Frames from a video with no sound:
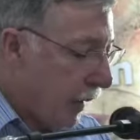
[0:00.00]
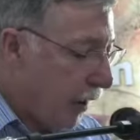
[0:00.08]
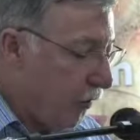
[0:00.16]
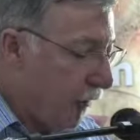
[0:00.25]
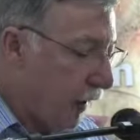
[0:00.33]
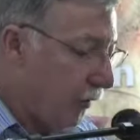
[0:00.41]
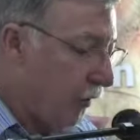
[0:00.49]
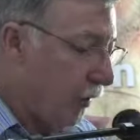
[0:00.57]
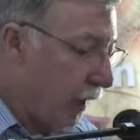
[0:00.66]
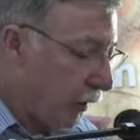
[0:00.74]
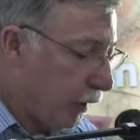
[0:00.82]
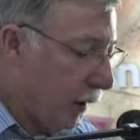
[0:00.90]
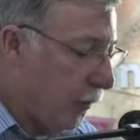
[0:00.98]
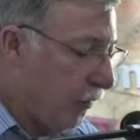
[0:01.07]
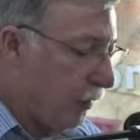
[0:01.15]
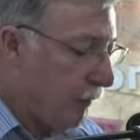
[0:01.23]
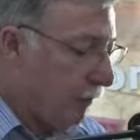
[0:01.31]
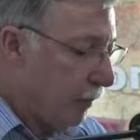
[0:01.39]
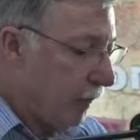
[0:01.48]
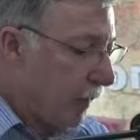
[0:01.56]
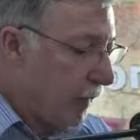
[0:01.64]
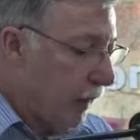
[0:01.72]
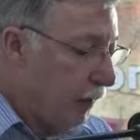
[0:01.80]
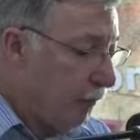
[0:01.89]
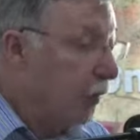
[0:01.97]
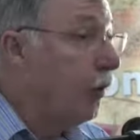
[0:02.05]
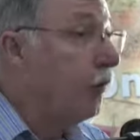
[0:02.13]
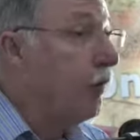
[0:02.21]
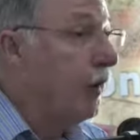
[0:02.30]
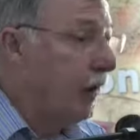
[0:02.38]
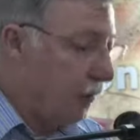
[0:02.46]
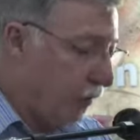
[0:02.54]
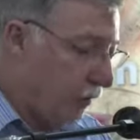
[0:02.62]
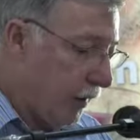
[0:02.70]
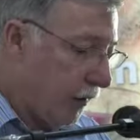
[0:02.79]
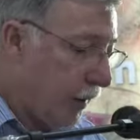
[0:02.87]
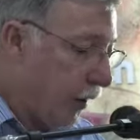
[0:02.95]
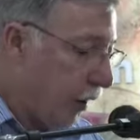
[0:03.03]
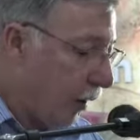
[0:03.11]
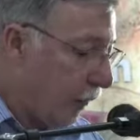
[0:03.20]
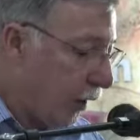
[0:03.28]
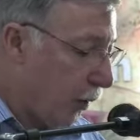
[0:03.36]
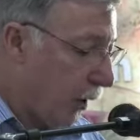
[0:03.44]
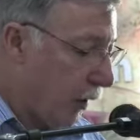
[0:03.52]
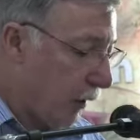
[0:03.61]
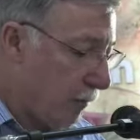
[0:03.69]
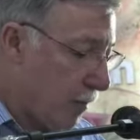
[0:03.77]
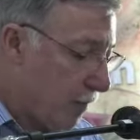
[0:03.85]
as factors like temperature influence the necessary time required.